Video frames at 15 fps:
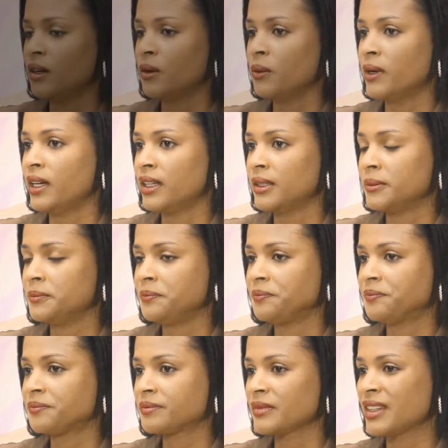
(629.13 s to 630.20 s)
Well,
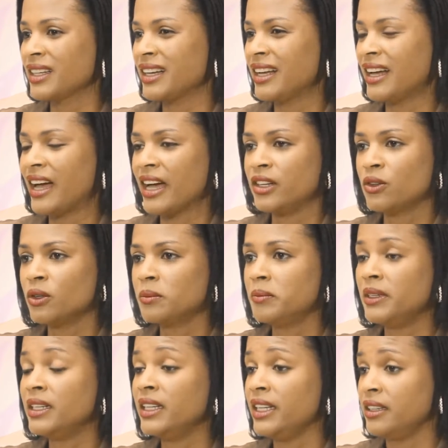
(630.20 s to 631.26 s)
I don't
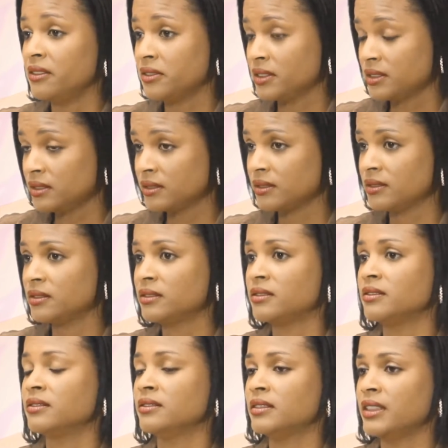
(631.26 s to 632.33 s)
believe
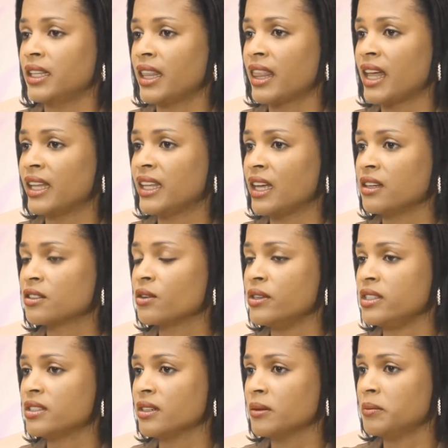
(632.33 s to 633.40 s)
that is going
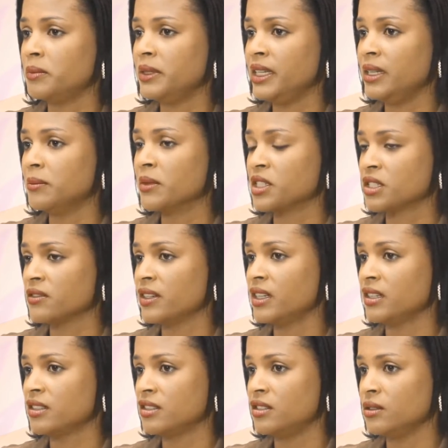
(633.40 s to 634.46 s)
to be much of an
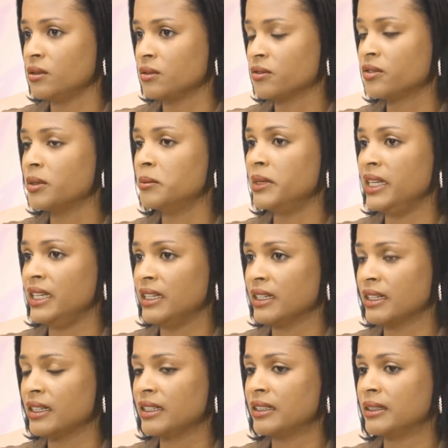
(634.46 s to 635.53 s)
issue for me.
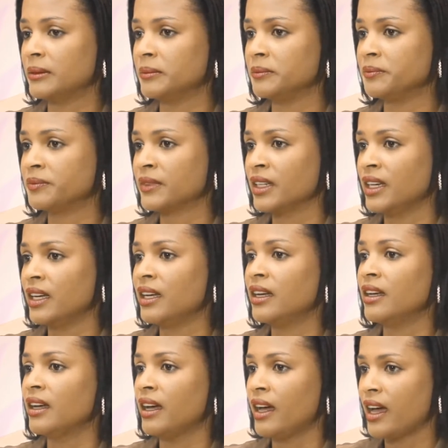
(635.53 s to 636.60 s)

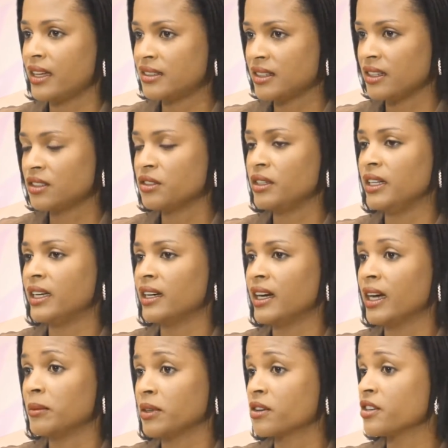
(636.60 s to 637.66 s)
I said it earlier,
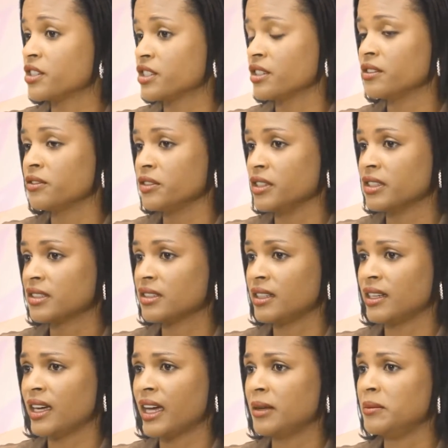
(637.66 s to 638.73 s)
I'm a Christian first,
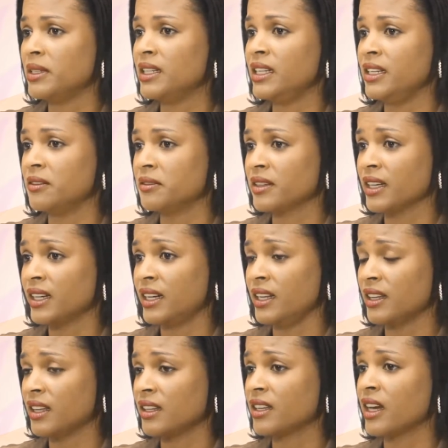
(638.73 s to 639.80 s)
and I believe that
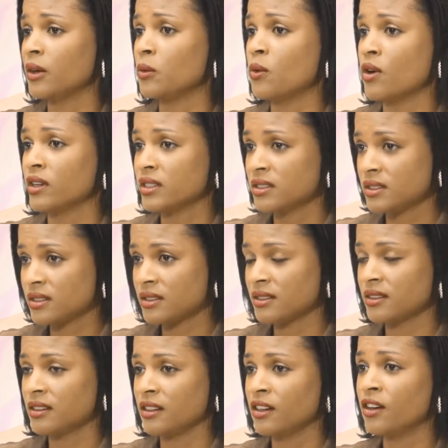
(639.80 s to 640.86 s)
anything that I want,
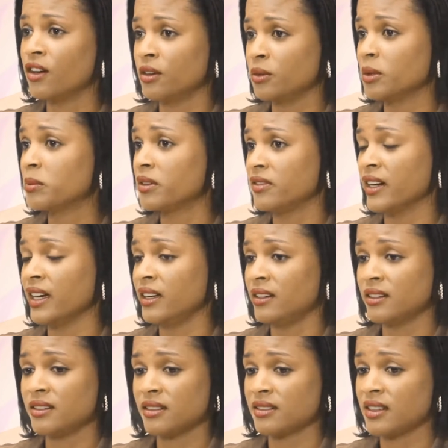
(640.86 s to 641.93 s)
God will provide.
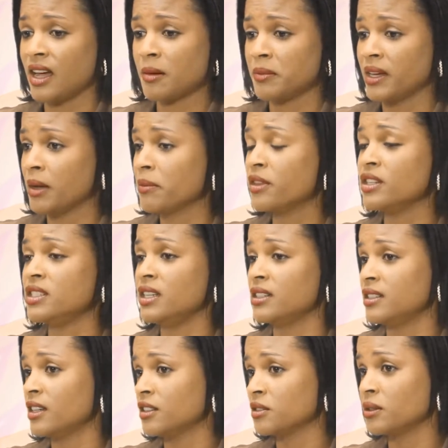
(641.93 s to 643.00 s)
It just happened. I'm 38
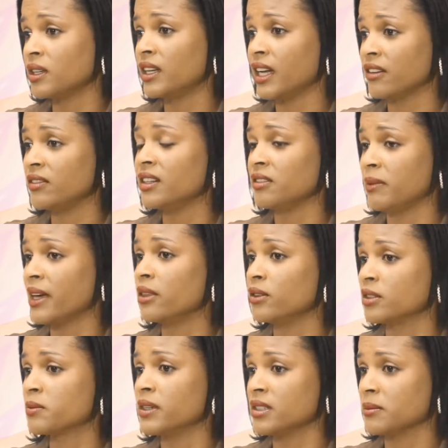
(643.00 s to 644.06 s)
years old and I've lived by
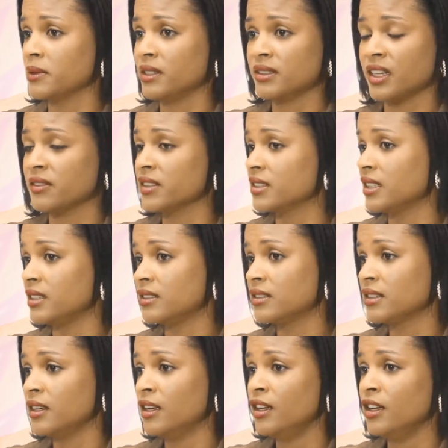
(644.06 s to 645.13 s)
those principles ever
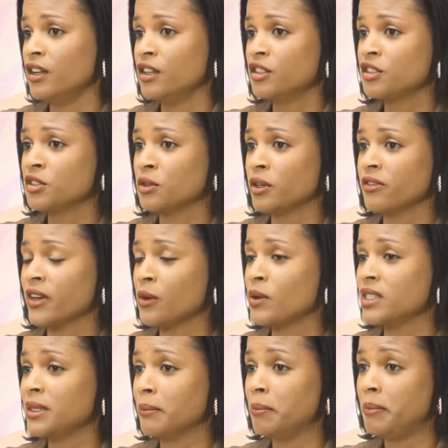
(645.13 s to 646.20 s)
since. So if I
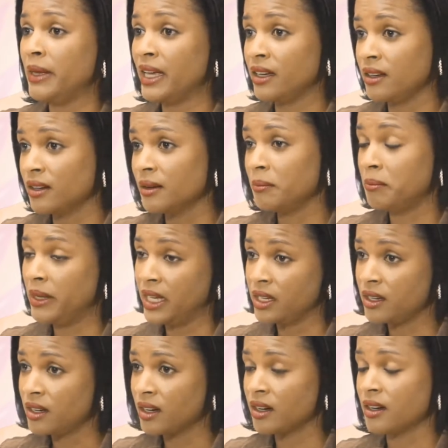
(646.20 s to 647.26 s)
want a big
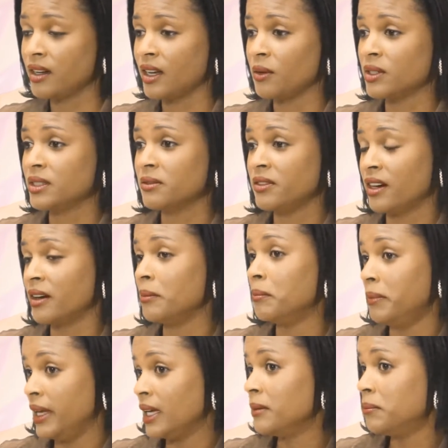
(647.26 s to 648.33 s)
car and I want a very
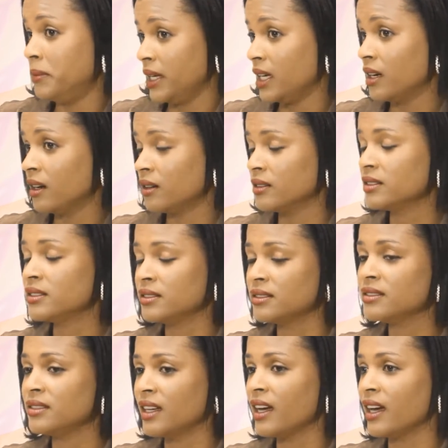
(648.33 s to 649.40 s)
big house,
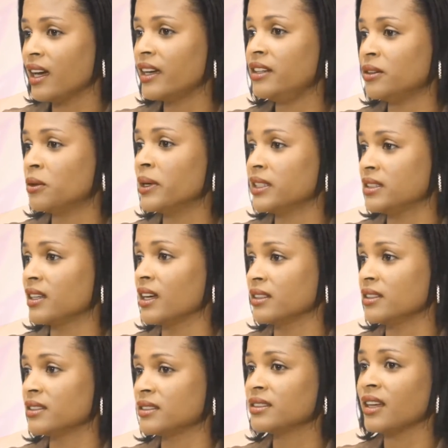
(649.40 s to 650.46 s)
I know where to get
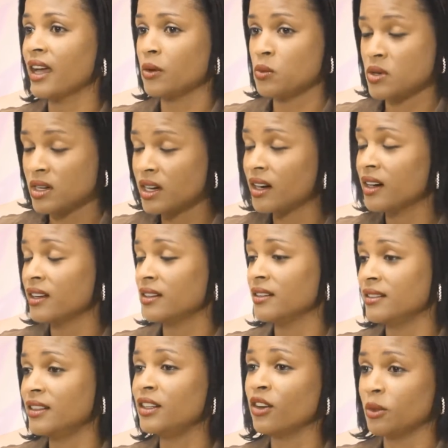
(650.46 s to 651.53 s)
it. I work hard,
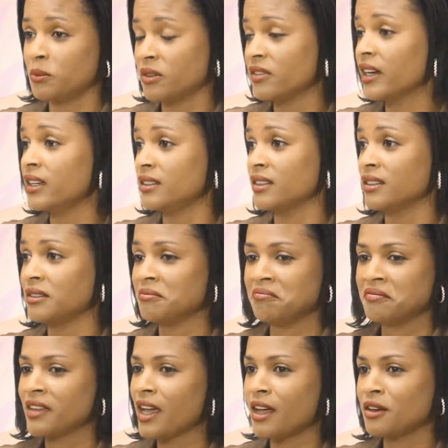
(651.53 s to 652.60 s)
the Lord provides it.
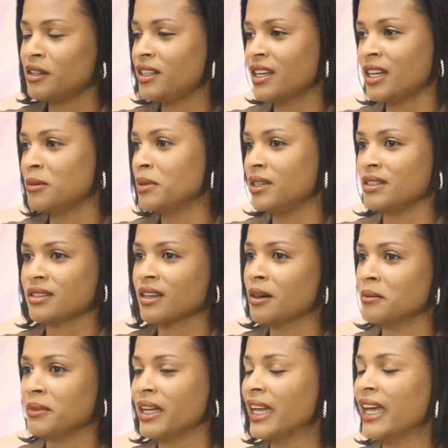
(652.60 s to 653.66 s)
I don't need anybody to
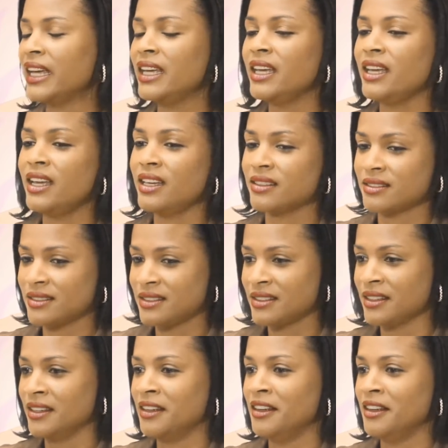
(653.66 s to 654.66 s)
come. And I hate